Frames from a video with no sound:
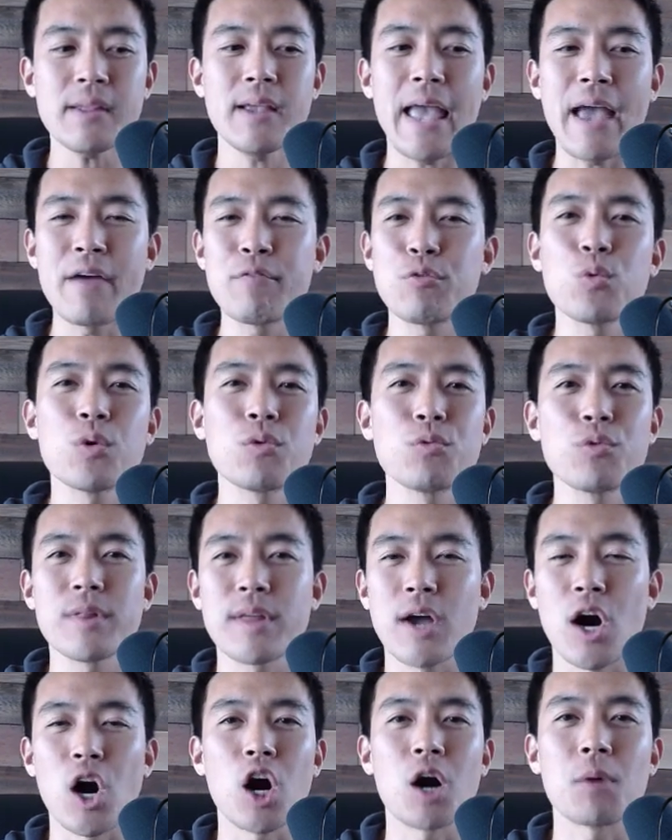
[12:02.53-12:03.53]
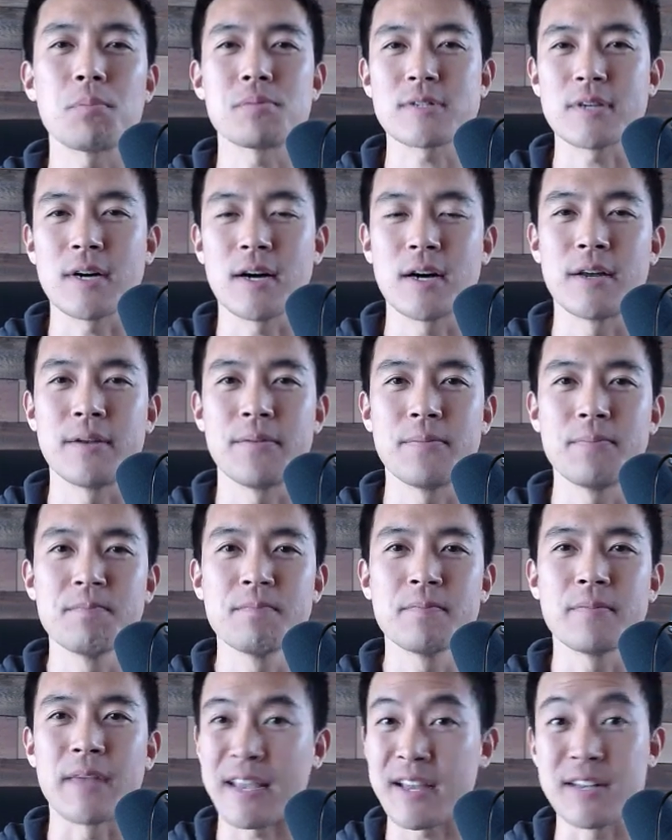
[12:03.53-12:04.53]
everyone really harps on
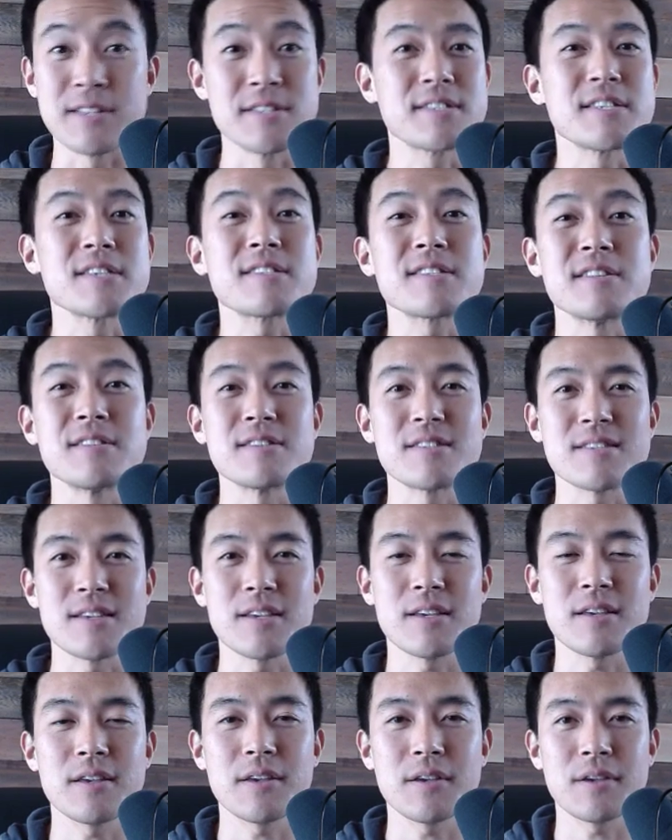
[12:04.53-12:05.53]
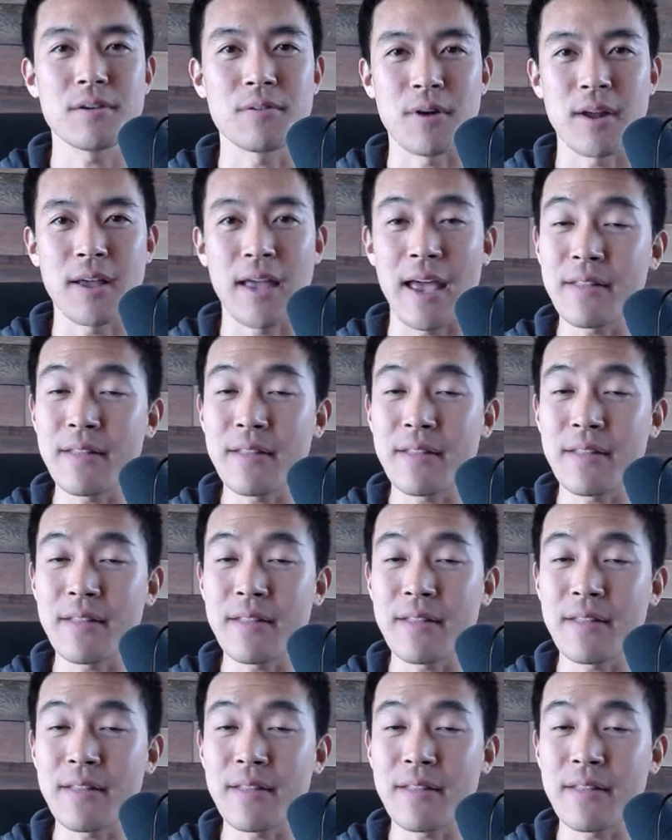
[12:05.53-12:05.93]
like consistency, right?